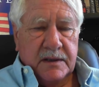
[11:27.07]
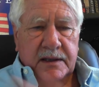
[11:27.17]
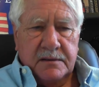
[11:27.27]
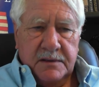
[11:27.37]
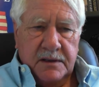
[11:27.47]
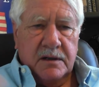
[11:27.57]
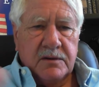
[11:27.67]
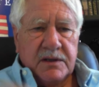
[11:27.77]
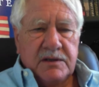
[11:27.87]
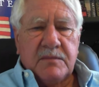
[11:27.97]
And, you
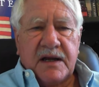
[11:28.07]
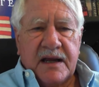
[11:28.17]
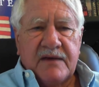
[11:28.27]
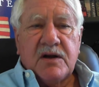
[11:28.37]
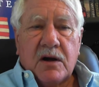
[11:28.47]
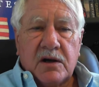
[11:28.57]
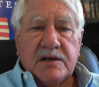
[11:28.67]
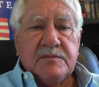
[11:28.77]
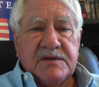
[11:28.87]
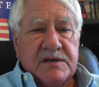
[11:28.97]
know, you might have an
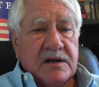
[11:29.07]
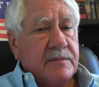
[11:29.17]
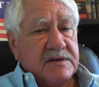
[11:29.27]
argument there,